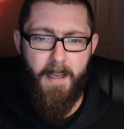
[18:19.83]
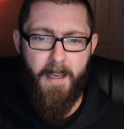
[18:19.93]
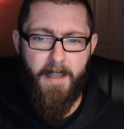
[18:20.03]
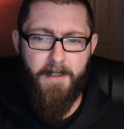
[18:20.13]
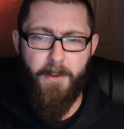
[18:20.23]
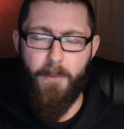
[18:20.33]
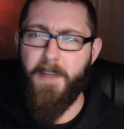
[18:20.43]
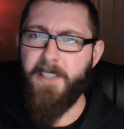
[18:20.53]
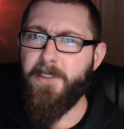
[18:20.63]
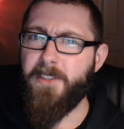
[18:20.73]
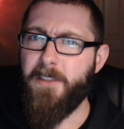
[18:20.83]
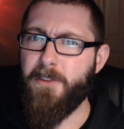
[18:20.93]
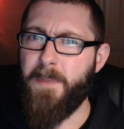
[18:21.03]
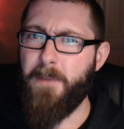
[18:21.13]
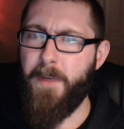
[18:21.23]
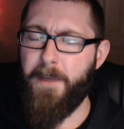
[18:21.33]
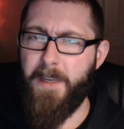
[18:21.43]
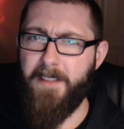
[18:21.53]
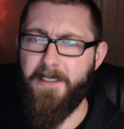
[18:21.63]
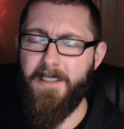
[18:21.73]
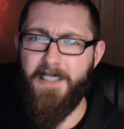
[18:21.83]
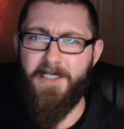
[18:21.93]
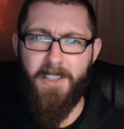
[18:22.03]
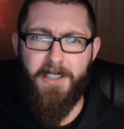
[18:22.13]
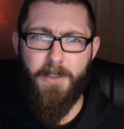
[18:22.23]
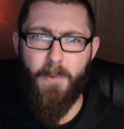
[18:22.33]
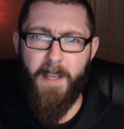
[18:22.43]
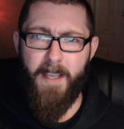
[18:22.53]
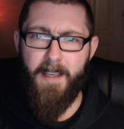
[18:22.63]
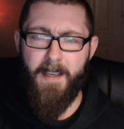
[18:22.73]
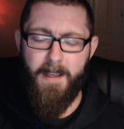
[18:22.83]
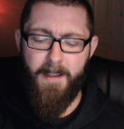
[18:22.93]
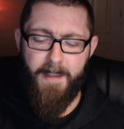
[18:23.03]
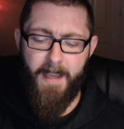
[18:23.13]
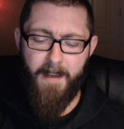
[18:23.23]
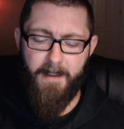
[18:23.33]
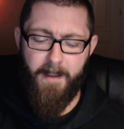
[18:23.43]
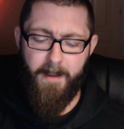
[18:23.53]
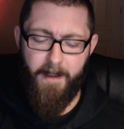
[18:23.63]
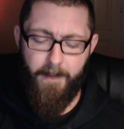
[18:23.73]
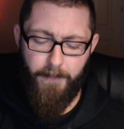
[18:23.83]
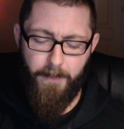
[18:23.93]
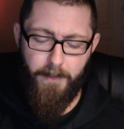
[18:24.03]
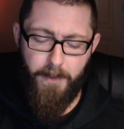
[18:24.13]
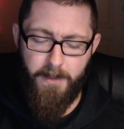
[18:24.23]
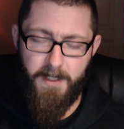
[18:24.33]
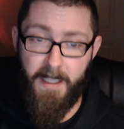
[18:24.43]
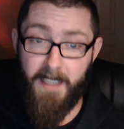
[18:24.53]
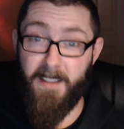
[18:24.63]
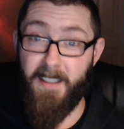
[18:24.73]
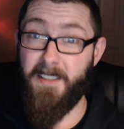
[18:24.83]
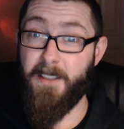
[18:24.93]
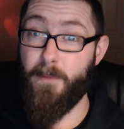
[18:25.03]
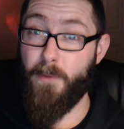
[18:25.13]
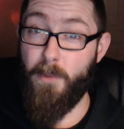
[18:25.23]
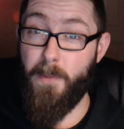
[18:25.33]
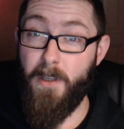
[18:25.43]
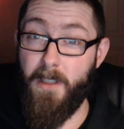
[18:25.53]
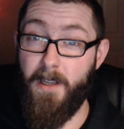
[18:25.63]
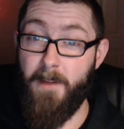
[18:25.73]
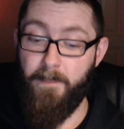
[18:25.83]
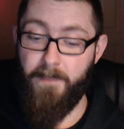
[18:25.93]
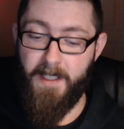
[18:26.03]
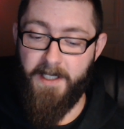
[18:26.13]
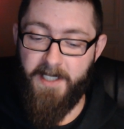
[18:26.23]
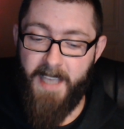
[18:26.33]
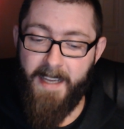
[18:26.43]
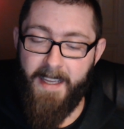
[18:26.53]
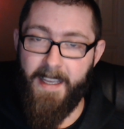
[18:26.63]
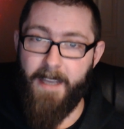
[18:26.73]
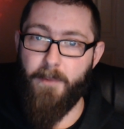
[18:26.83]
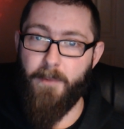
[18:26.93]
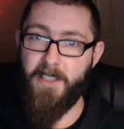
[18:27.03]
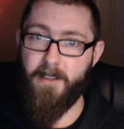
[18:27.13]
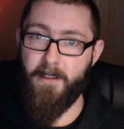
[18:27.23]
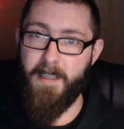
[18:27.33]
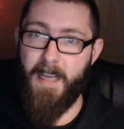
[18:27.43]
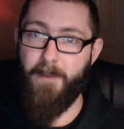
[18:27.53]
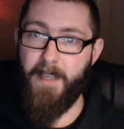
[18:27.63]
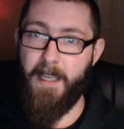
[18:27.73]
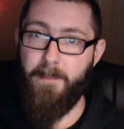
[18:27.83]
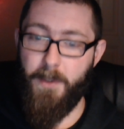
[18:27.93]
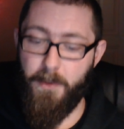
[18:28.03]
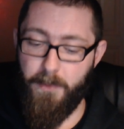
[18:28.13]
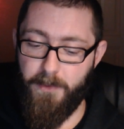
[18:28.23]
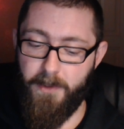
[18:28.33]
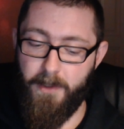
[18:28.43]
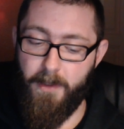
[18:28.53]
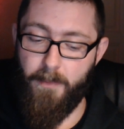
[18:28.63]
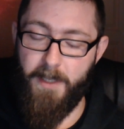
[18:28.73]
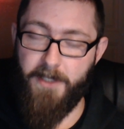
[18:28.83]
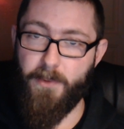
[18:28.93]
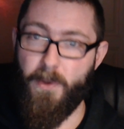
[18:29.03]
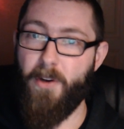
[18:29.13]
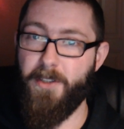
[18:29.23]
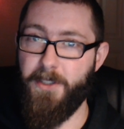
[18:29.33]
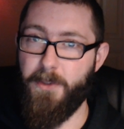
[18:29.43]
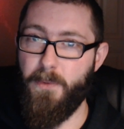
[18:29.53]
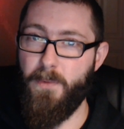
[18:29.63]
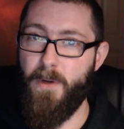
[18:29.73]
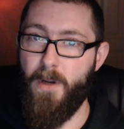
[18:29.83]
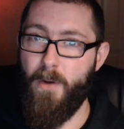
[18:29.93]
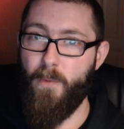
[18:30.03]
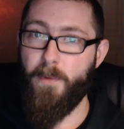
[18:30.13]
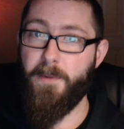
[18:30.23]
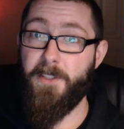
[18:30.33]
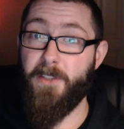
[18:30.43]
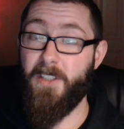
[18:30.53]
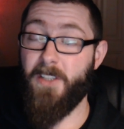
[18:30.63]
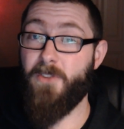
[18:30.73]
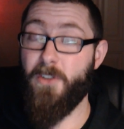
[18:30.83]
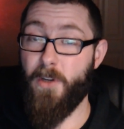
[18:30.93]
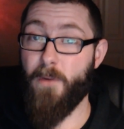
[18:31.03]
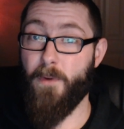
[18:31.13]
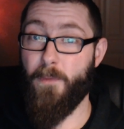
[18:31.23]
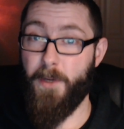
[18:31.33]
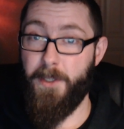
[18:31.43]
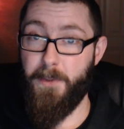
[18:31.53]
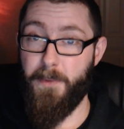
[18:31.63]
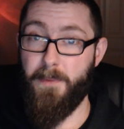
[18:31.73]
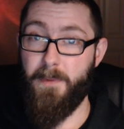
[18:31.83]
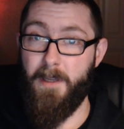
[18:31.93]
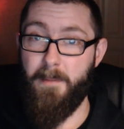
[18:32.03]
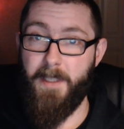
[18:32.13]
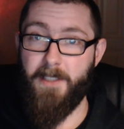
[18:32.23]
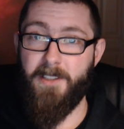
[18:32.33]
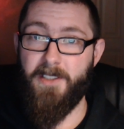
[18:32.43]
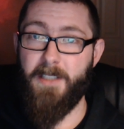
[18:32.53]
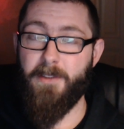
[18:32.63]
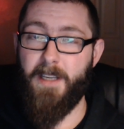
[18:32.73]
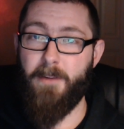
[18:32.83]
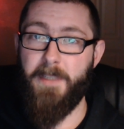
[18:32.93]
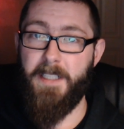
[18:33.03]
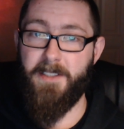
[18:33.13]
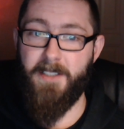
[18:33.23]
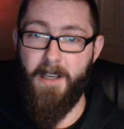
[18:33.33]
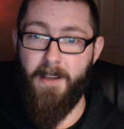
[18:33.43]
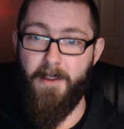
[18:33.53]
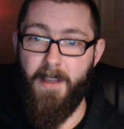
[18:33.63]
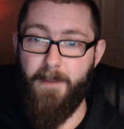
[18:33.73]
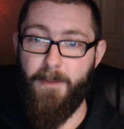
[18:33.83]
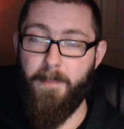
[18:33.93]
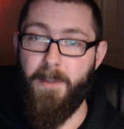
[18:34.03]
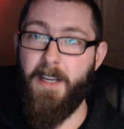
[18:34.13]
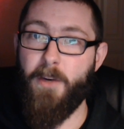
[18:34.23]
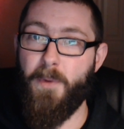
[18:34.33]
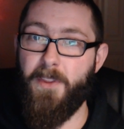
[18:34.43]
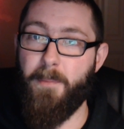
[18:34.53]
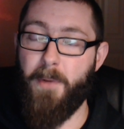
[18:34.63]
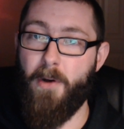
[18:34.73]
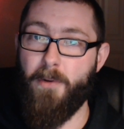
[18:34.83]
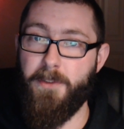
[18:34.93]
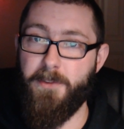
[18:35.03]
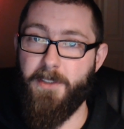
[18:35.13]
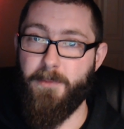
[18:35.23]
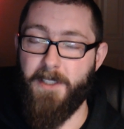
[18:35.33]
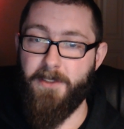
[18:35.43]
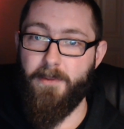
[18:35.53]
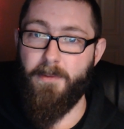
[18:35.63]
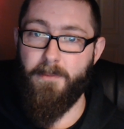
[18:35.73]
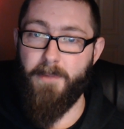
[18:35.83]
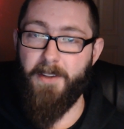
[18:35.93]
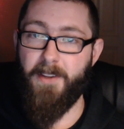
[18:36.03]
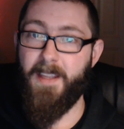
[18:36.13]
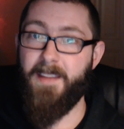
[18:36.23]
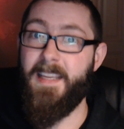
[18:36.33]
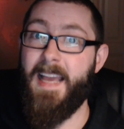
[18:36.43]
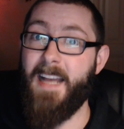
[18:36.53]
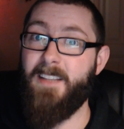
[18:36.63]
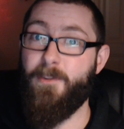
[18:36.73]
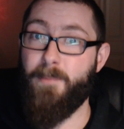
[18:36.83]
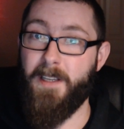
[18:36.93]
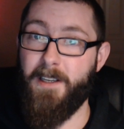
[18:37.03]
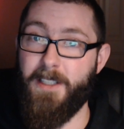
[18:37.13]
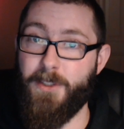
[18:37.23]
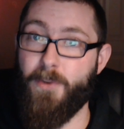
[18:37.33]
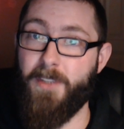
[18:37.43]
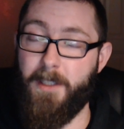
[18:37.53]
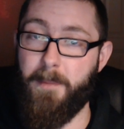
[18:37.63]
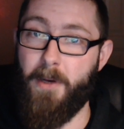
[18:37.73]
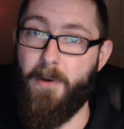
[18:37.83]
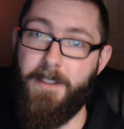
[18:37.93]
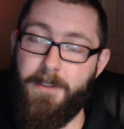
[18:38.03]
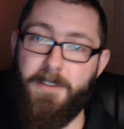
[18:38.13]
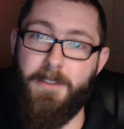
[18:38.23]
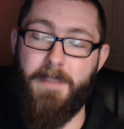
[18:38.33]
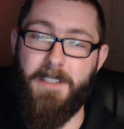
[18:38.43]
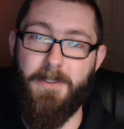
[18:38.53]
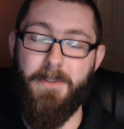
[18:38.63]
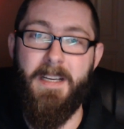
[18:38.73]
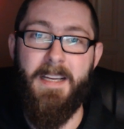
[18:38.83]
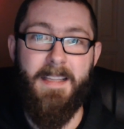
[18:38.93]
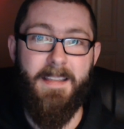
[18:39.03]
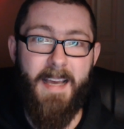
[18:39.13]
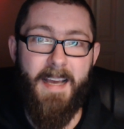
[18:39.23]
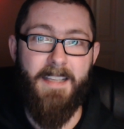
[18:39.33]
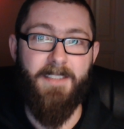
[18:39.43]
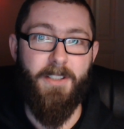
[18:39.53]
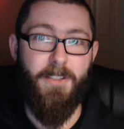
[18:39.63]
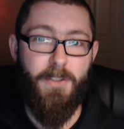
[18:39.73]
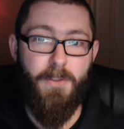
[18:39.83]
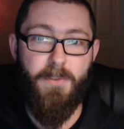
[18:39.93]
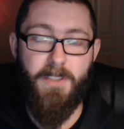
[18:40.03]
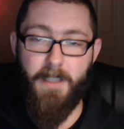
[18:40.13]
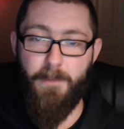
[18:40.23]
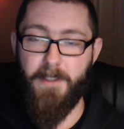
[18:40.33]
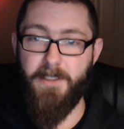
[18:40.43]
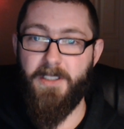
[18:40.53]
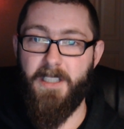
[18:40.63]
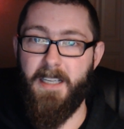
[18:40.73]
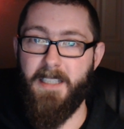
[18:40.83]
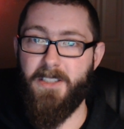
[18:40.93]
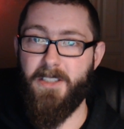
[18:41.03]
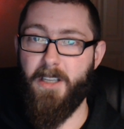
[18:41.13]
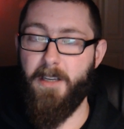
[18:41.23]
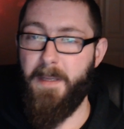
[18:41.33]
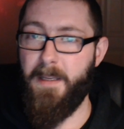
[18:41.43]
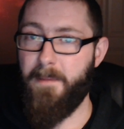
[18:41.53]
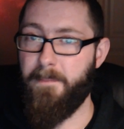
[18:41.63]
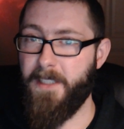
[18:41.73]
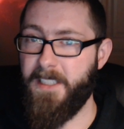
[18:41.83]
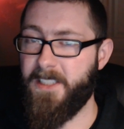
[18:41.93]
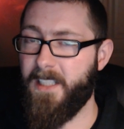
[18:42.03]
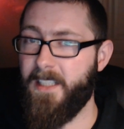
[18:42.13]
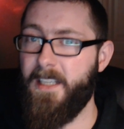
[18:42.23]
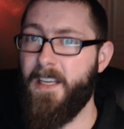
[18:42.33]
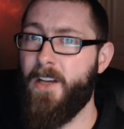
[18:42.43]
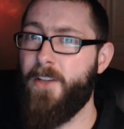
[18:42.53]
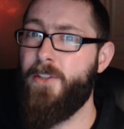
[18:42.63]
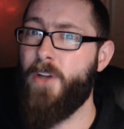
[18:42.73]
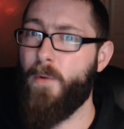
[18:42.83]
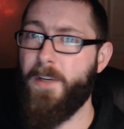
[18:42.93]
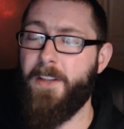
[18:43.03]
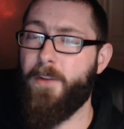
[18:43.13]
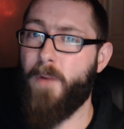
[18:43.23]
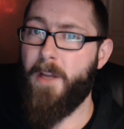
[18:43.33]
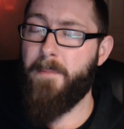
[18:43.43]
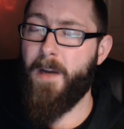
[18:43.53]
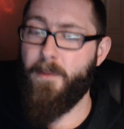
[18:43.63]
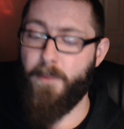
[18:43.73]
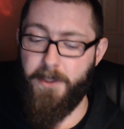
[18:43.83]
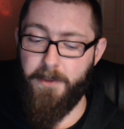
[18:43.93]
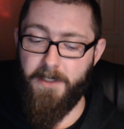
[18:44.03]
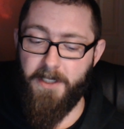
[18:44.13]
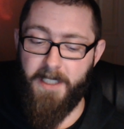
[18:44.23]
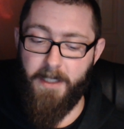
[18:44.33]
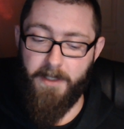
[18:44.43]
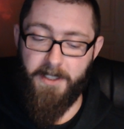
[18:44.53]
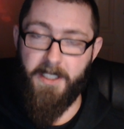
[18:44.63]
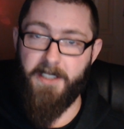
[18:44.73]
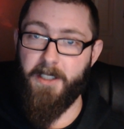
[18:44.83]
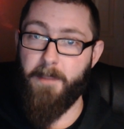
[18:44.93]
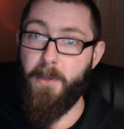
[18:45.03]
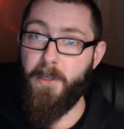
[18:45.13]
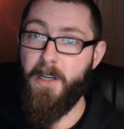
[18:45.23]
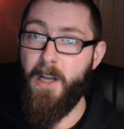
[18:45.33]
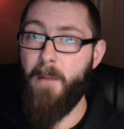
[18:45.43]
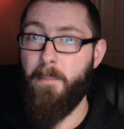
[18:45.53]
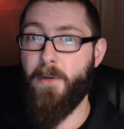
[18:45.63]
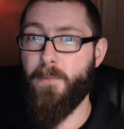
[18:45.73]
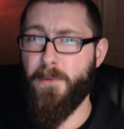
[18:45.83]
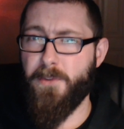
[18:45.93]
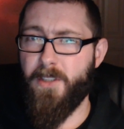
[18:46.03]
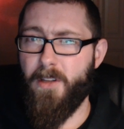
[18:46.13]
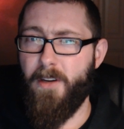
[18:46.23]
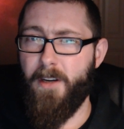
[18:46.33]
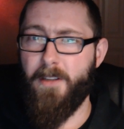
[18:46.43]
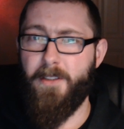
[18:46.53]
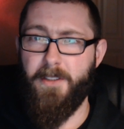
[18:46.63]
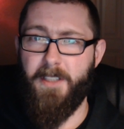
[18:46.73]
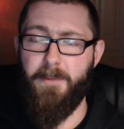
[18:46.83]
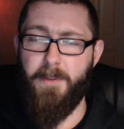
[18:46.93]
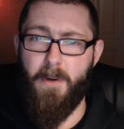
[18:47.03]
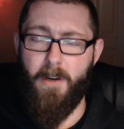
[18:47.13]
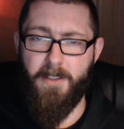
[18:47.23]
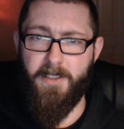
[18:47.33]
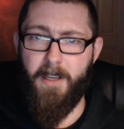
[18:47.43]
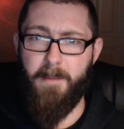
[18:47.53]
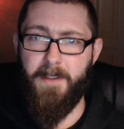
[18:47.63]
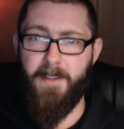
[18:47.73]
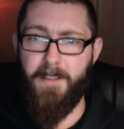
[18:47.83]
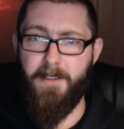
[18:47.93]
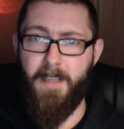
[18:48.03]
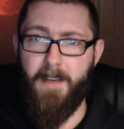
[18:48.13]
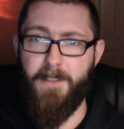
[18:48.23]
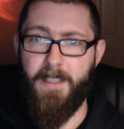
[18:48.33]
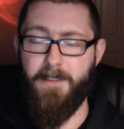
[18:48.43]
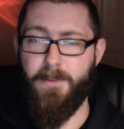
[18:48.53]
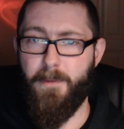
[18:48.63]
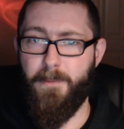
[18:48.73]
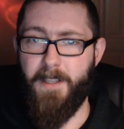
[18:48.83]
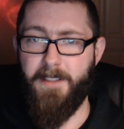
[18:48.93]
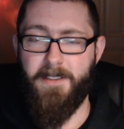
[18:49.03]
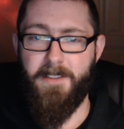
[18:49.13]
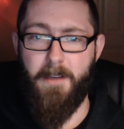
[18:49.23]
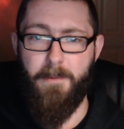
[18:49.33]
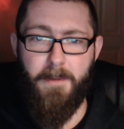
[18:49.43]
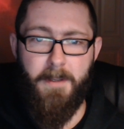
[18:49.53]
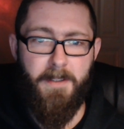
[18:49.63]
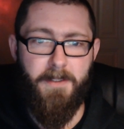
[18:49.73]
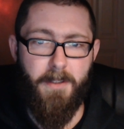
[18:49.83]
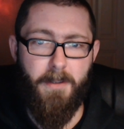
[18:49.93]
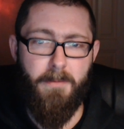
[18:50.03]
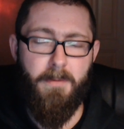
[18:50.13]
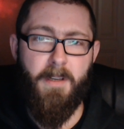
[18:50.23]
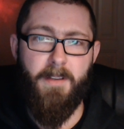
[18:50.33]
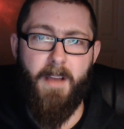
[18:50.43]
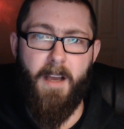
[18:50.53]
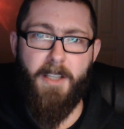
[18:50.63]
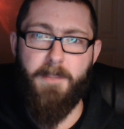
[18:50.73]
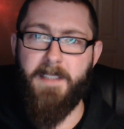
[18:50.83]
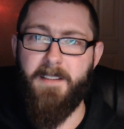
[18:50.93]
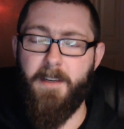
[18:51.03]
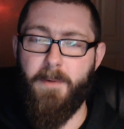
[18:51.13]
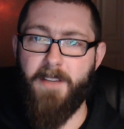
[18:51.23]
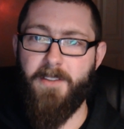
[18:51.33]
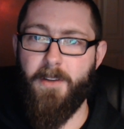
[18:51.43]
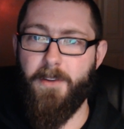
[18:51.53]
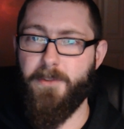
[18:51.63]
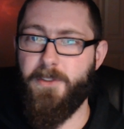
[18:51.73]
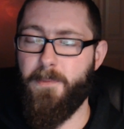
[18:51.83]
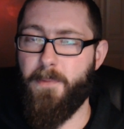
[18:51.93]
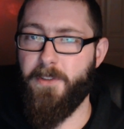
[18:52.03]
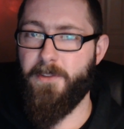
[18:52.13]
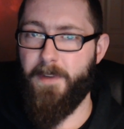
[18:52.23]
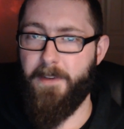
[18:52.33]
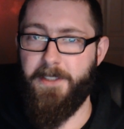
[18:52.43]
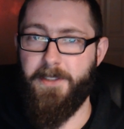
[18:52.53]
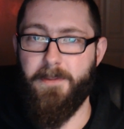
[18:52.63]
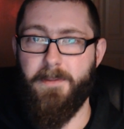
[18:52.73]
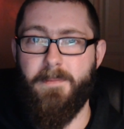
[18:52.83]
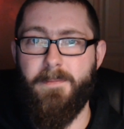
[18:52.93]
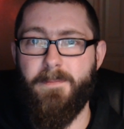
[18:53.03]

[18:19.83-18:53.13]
And the wrestle skill has been rewritten in such a way that if you use it as it is in the rulebook, sacking a wrestler and having him use wrestle on you would result in a turnover for you, because the skill now reads if the player with the ball uses wrestle, rather than the active player is holding the ball and uses wrestle. That is a huge difference. It's going to be pretty silly. No one in the right mind would use the skill as it is in the book, but a rules lawyer could give you a hard time, and then you'd have to get into a fight and stuff. So I expect an errata on those 2 points very soon.